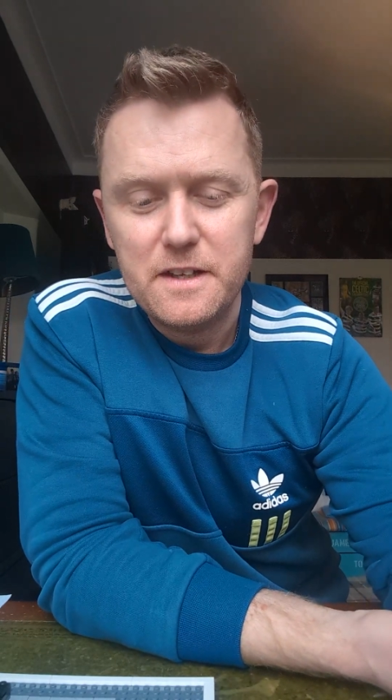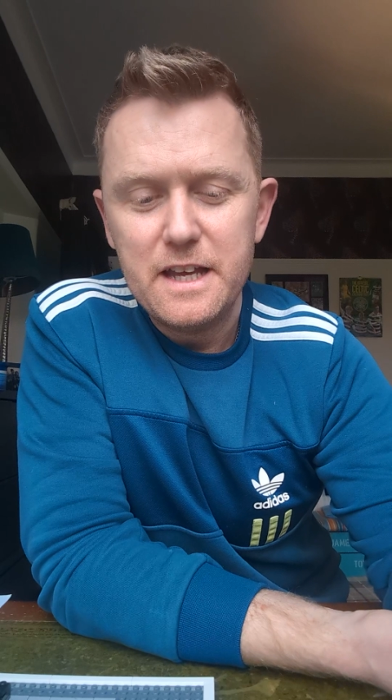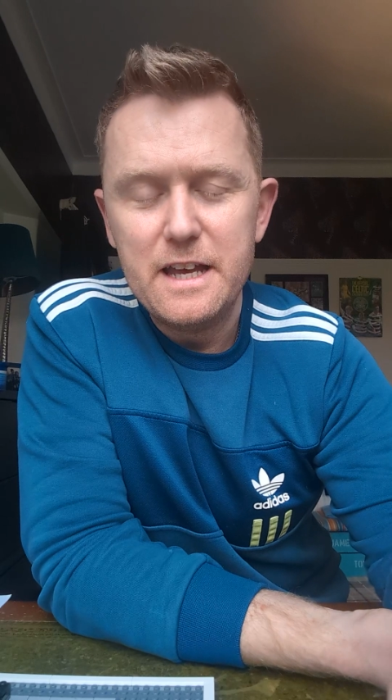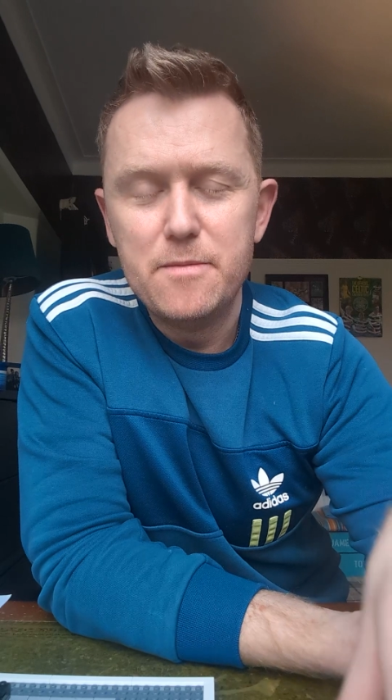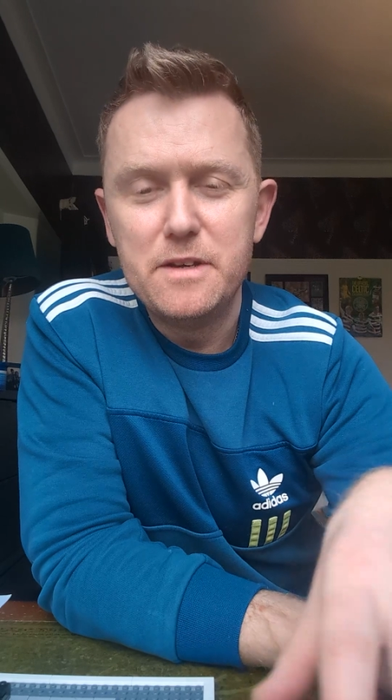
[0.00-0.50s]

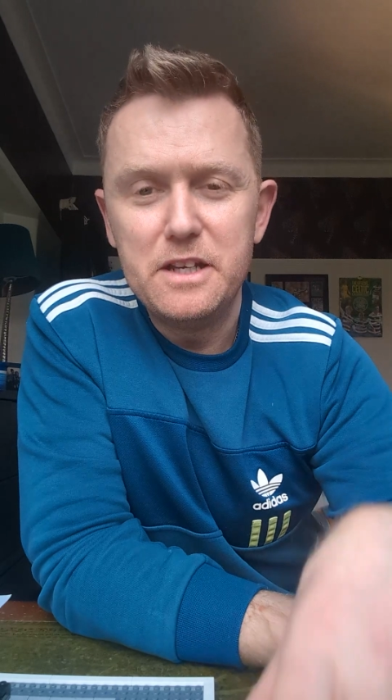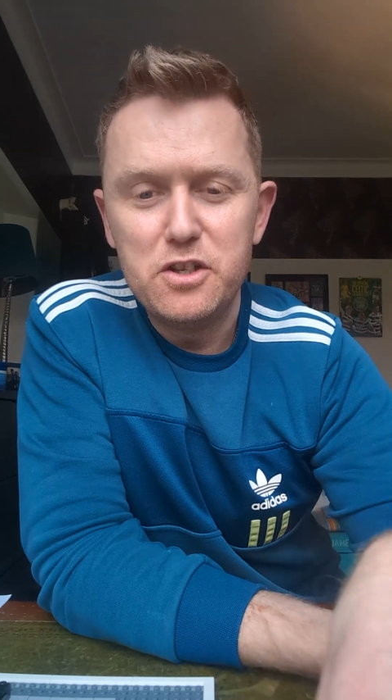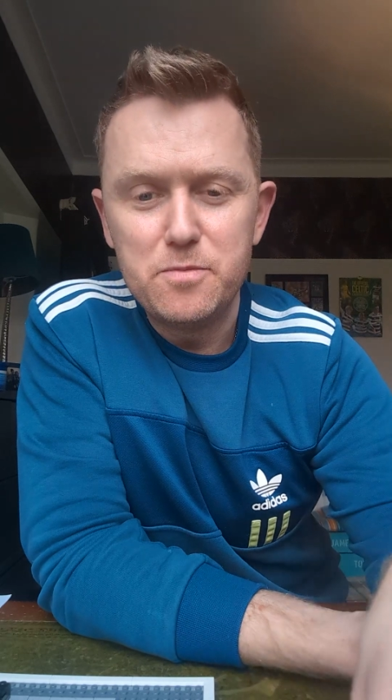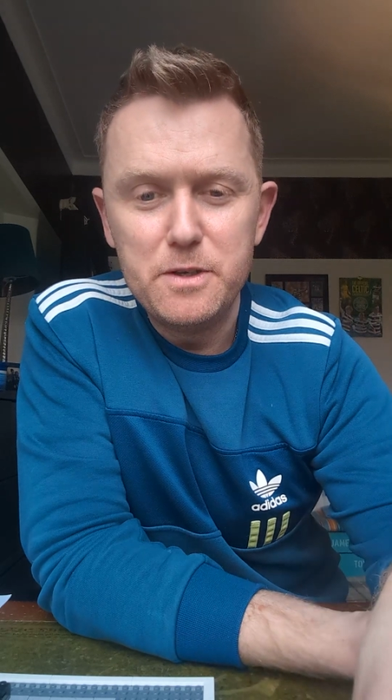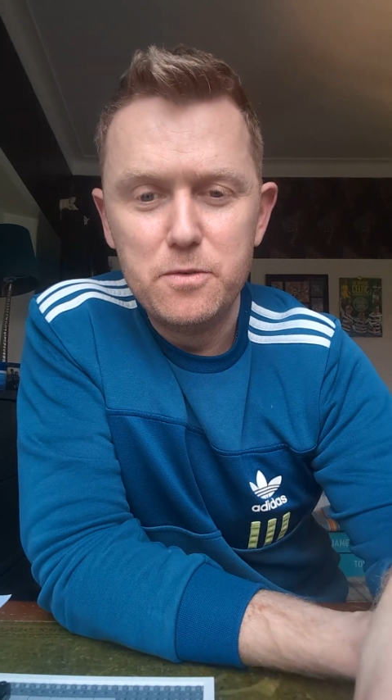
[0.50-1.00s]
at
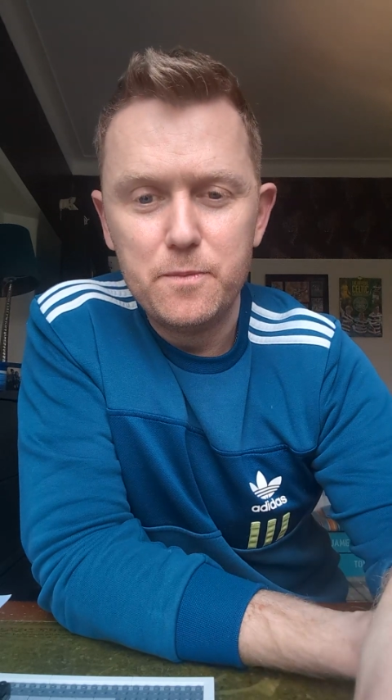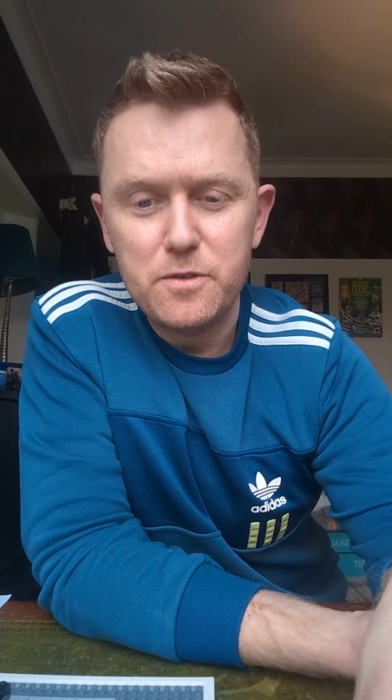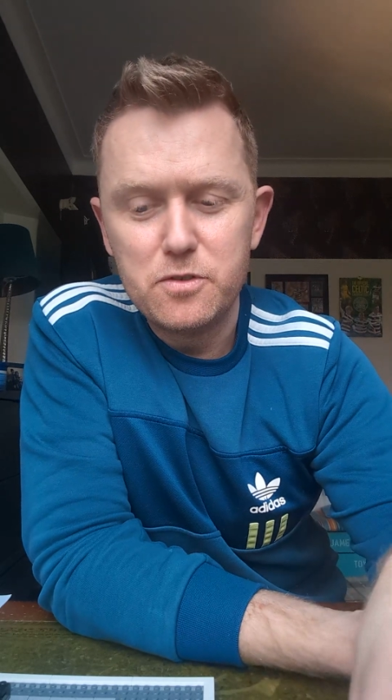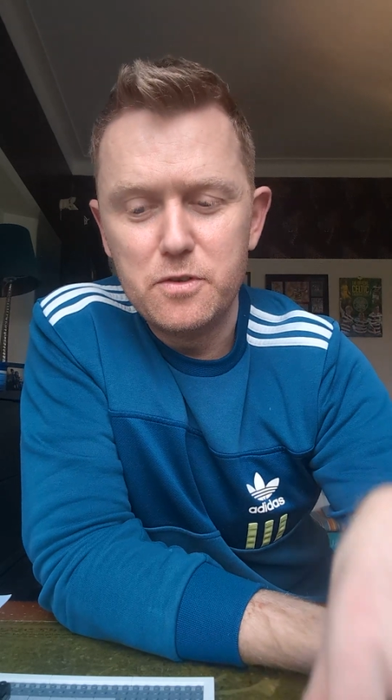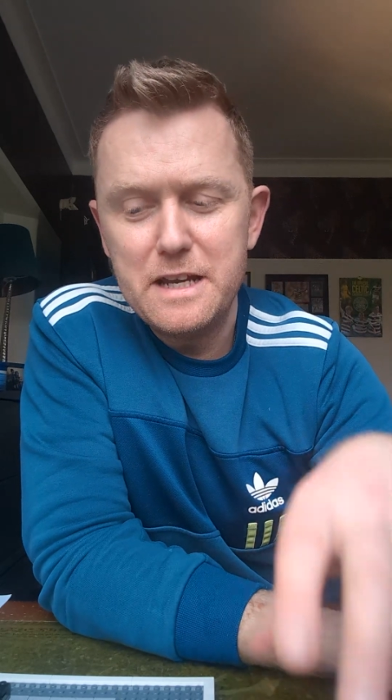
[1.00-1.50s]
each meal.
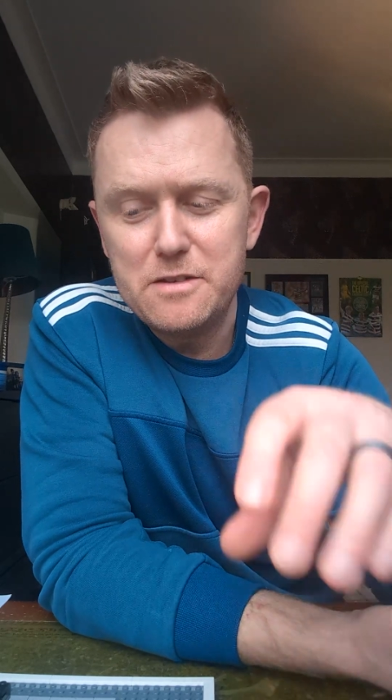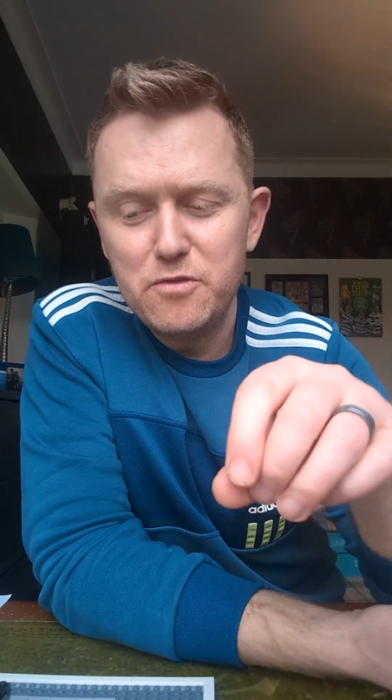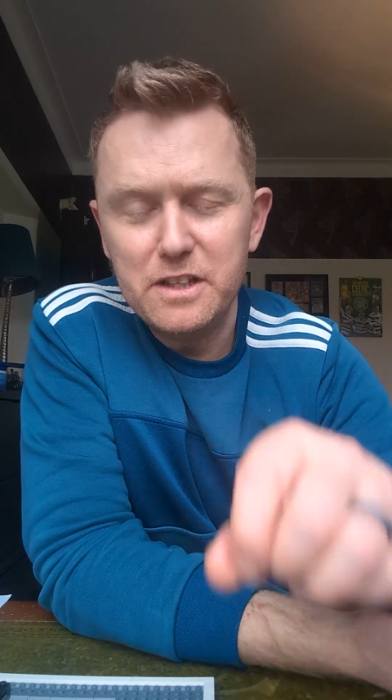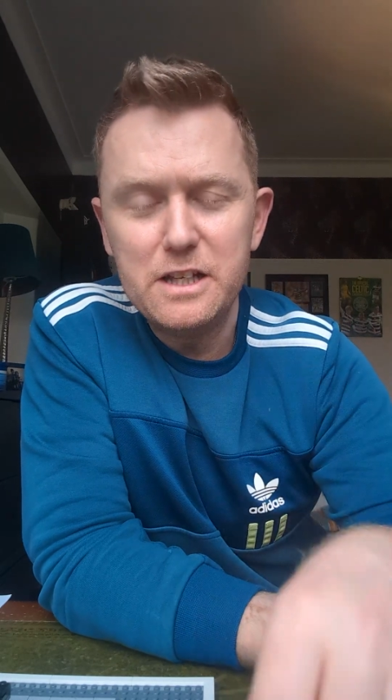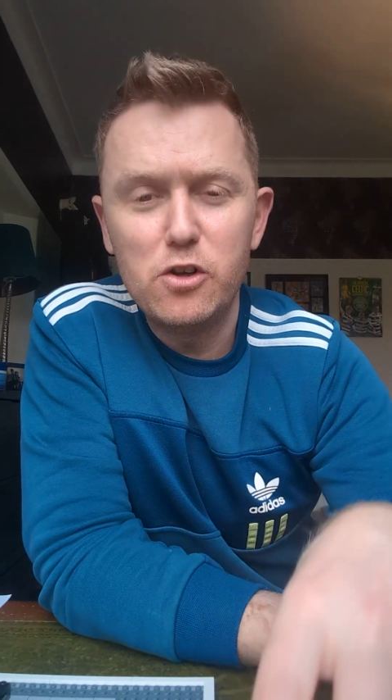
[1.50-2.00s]
So
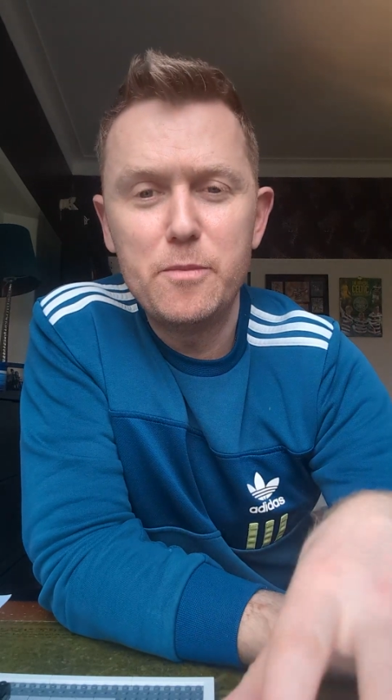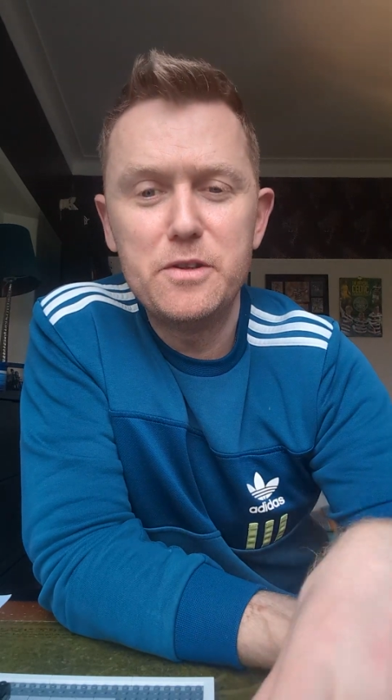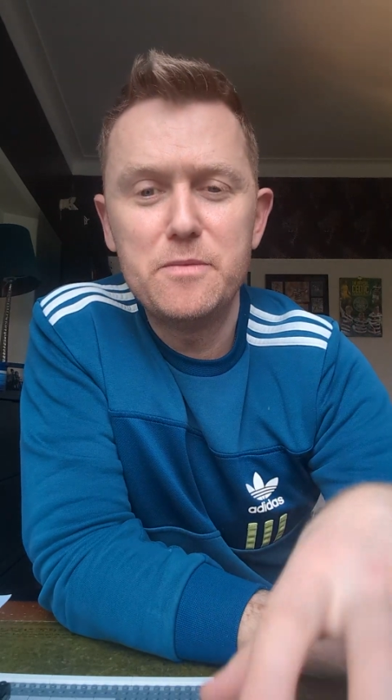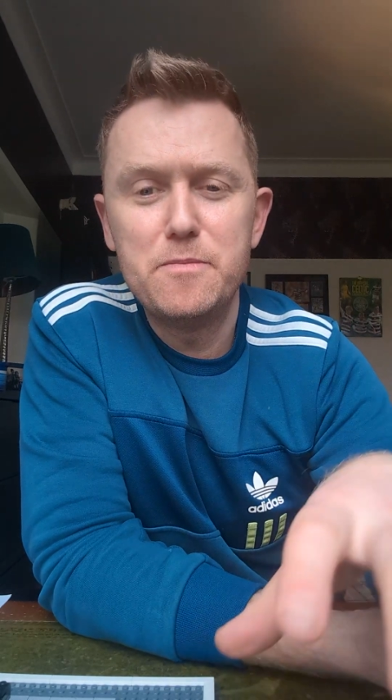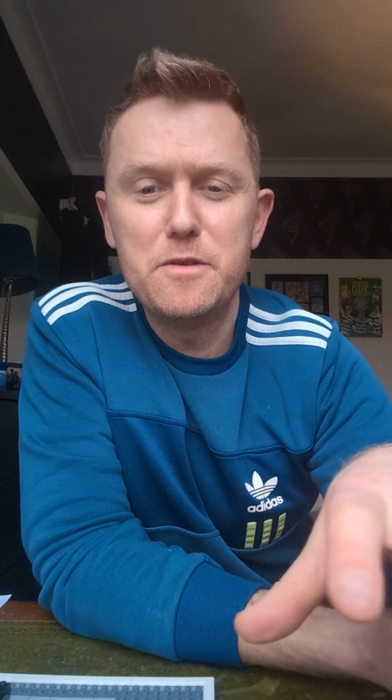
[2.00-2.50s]
it's really all
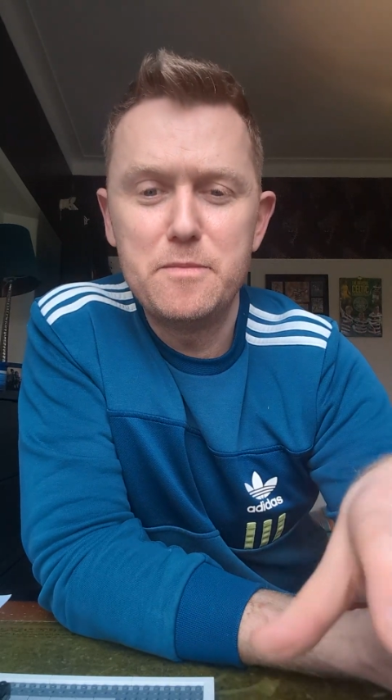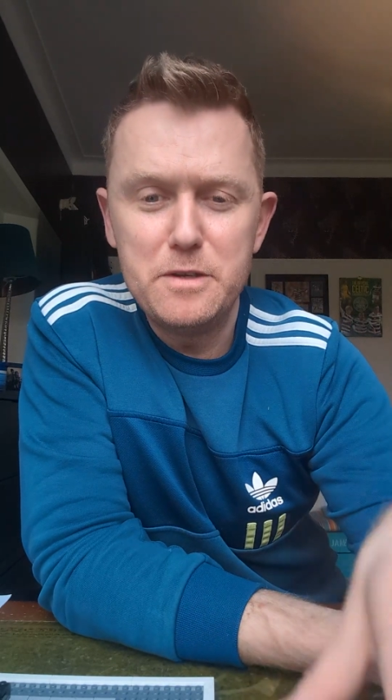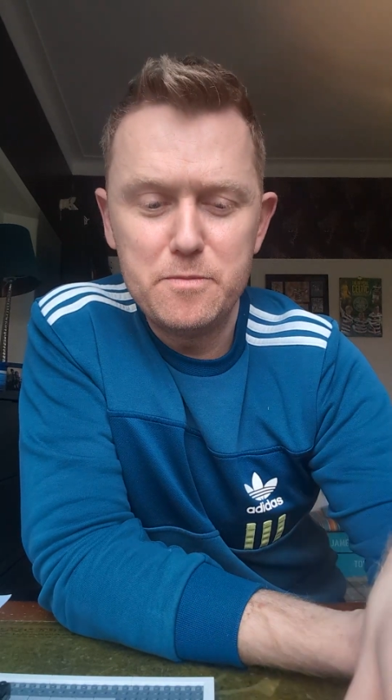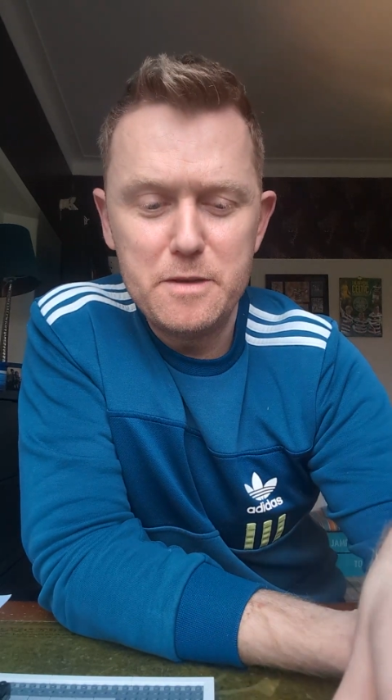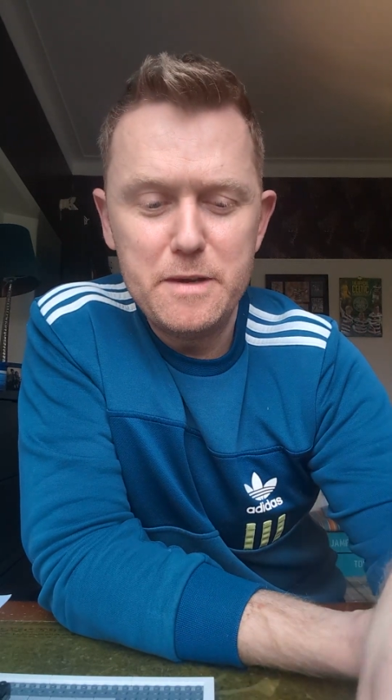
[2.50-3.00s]
about the
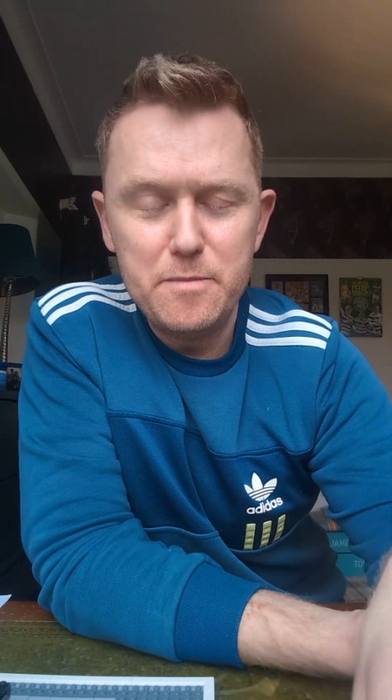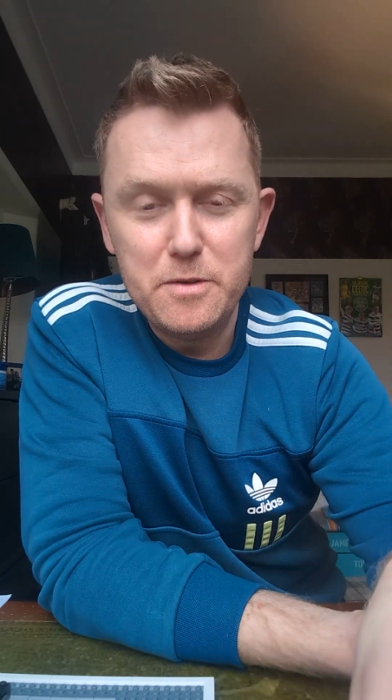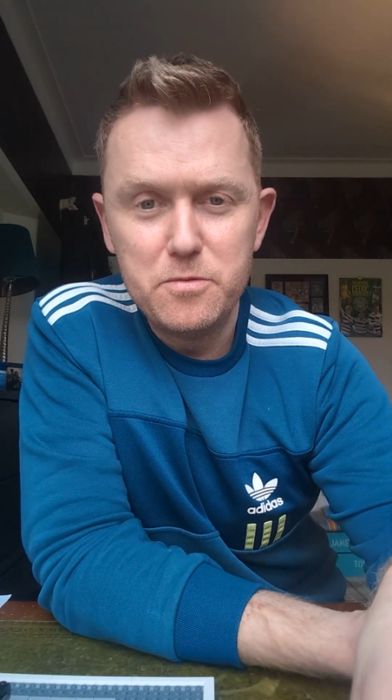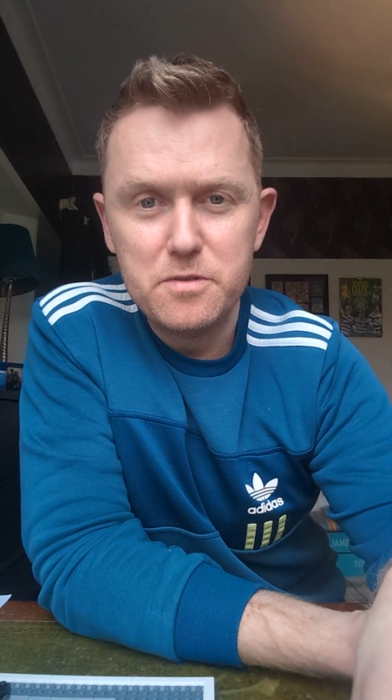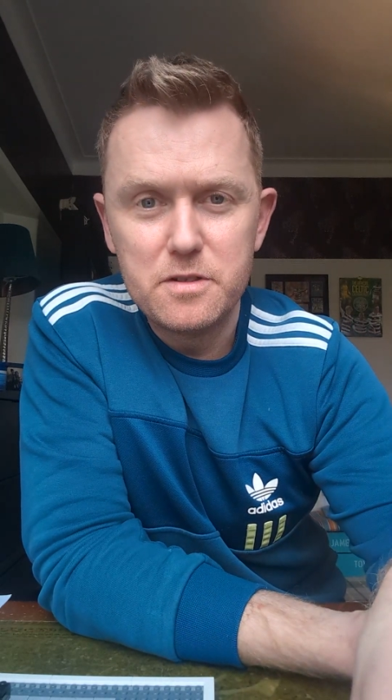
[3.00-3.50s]
main
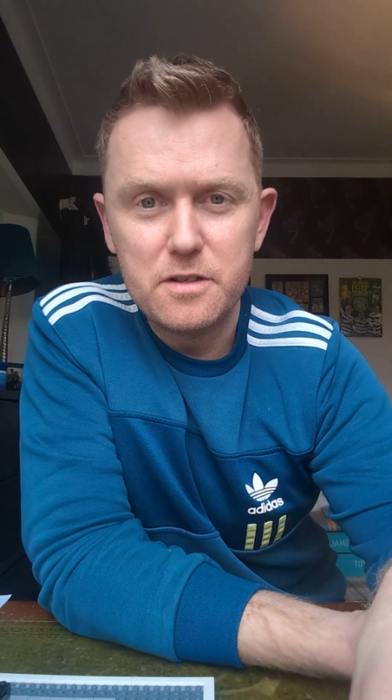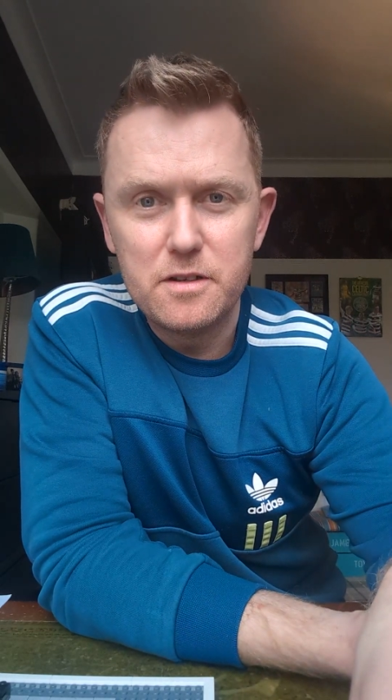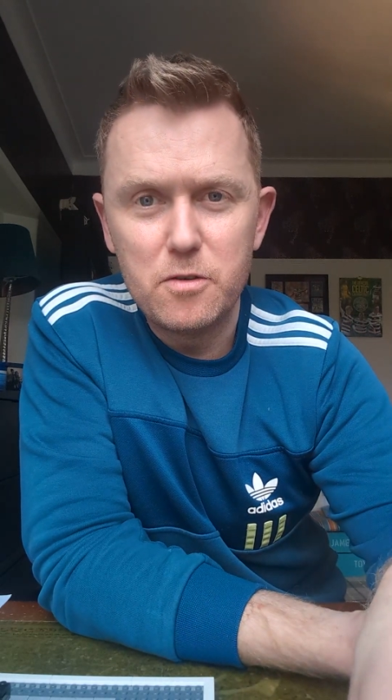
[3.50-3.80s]
meals